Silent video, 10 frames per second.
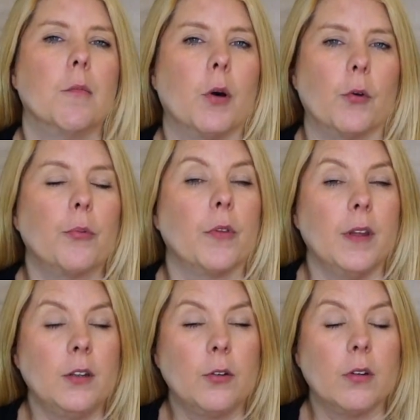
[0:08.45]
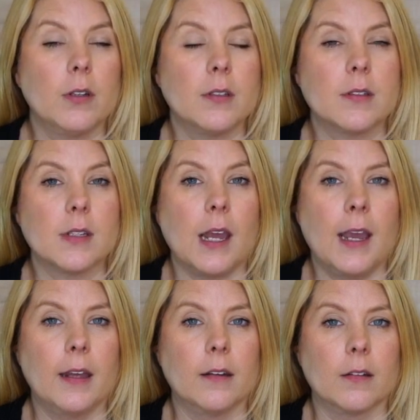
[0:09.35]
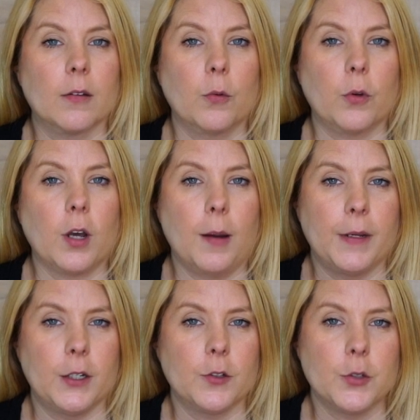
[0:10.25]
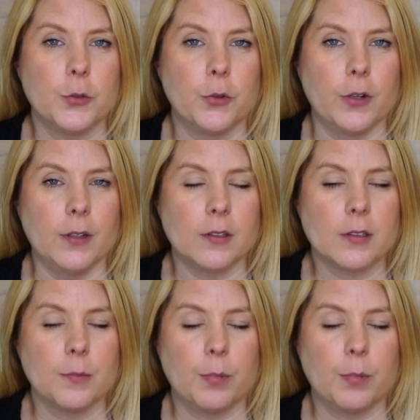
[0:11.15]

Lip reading: both within Greece and coming to Greece.